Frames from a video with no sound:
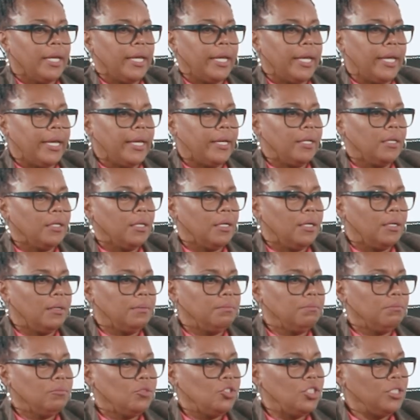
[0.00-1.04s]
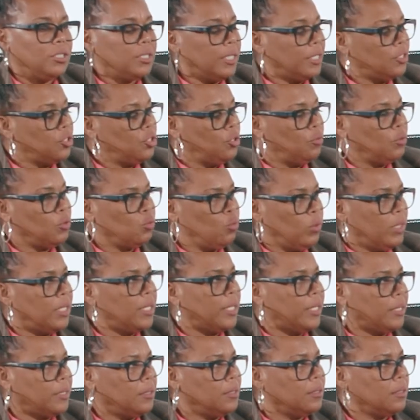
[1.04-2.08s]
And um, she said she was
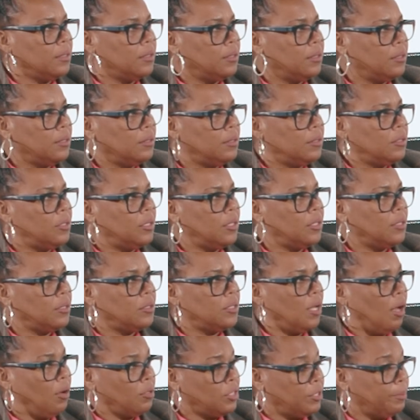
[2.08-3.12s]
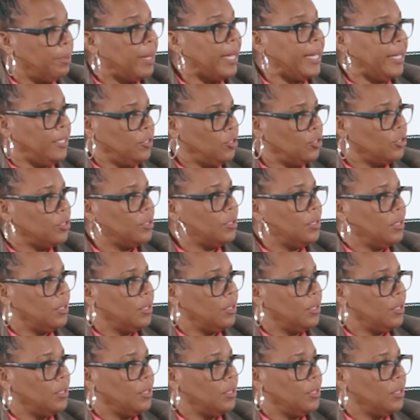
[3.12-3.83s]
willing to talk to Paige,